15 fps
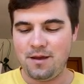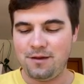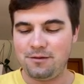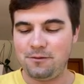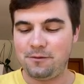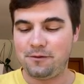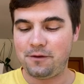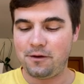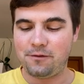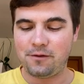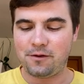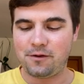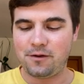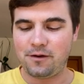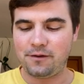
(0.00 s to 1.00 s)
You'd surf
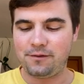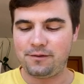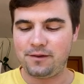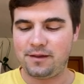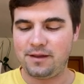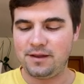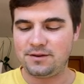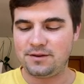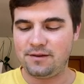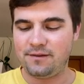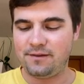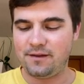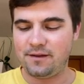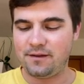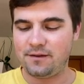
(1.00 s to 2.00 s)
across the kitchen
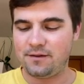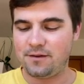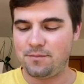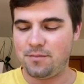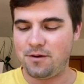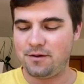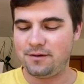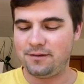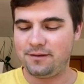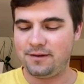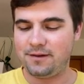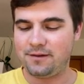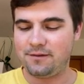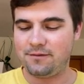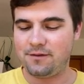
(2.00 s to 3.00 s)
sink upon a
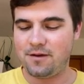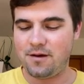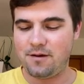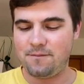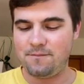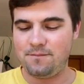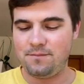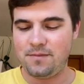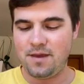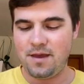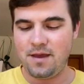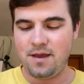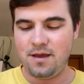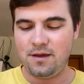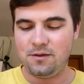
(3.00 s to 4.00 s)
stick of gum.
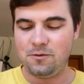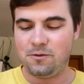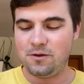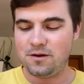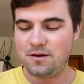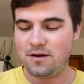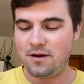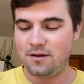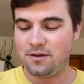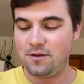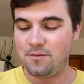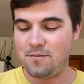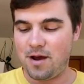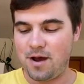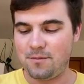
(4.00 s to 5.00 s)
You couldn't hug
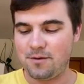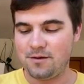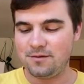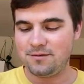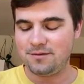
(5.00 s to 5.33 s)
your mama,